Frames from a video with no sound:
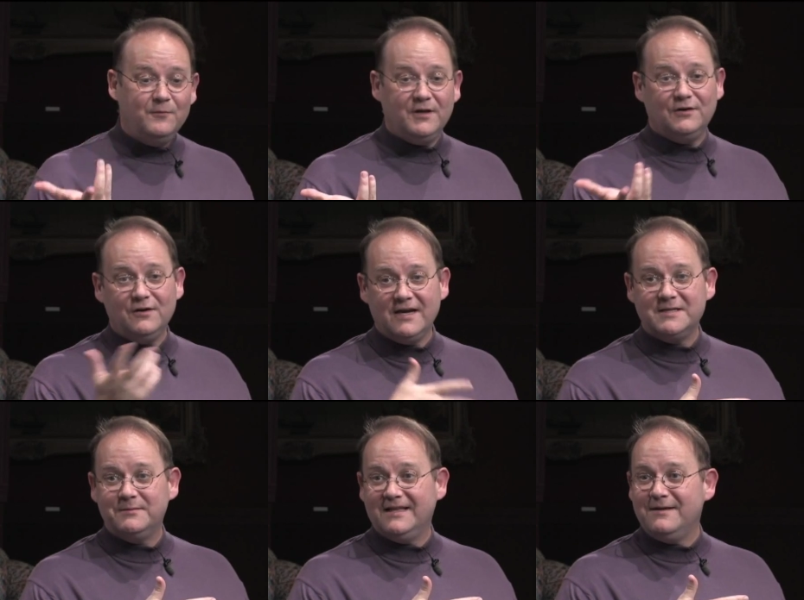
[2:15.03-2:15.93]
well, her
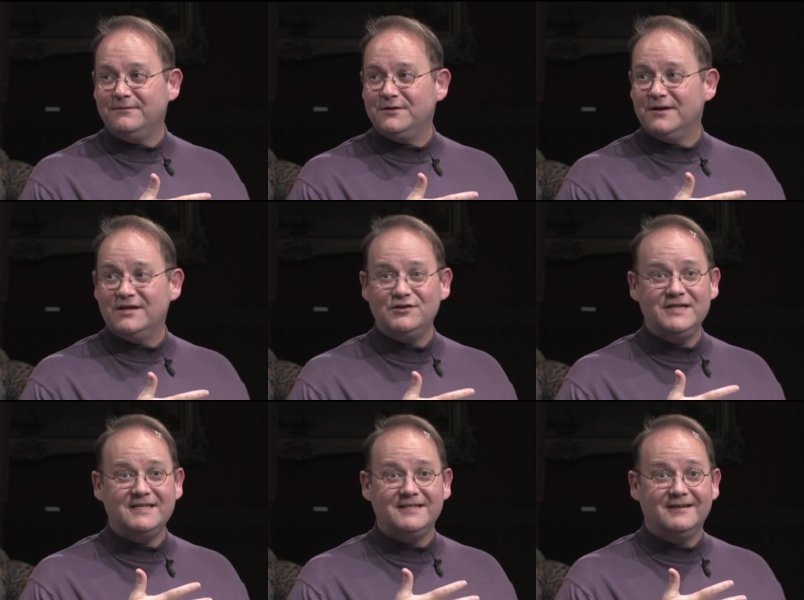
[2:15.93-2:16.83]
husband left her, and
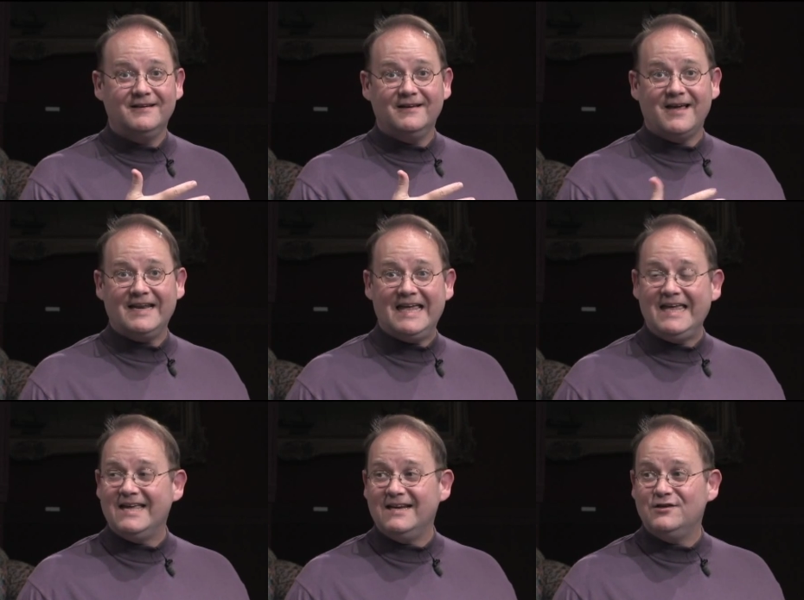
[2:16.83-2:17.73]
she's got a
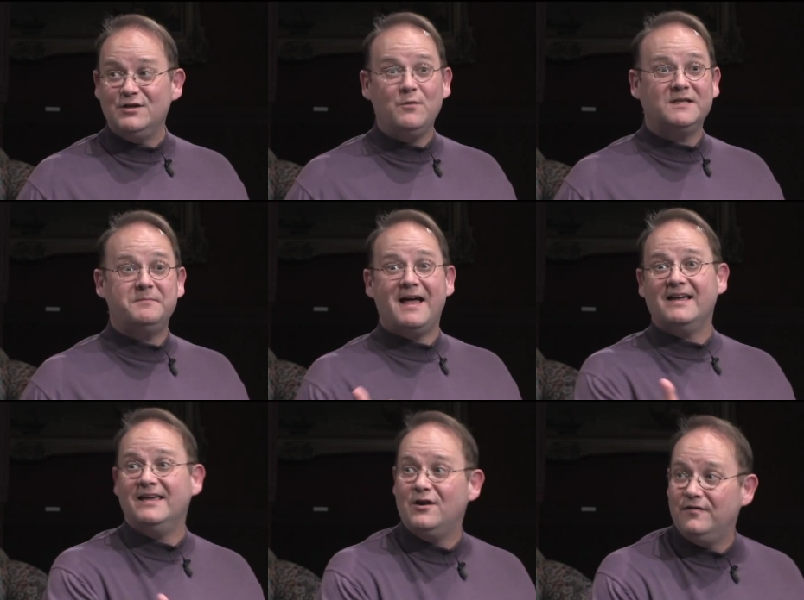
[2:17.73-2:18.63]
kid and she wants
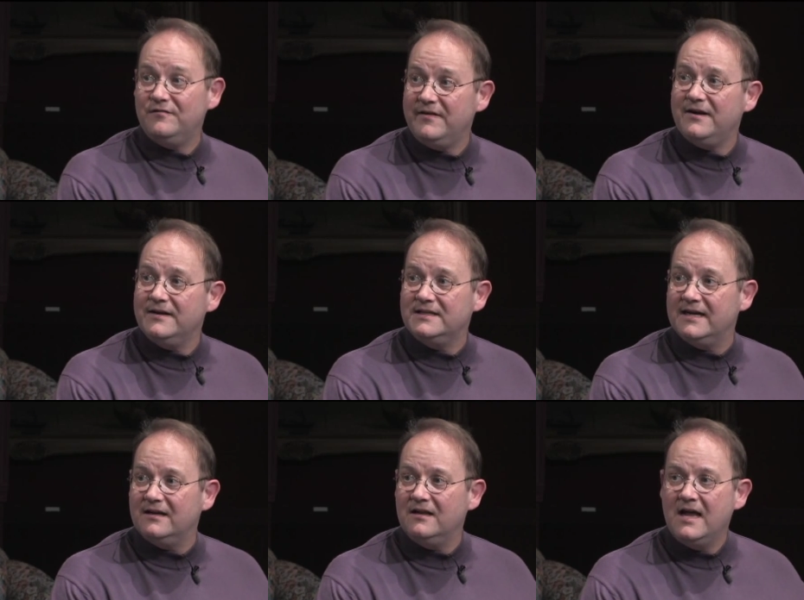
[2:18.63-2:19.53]
back in on the fairy tale.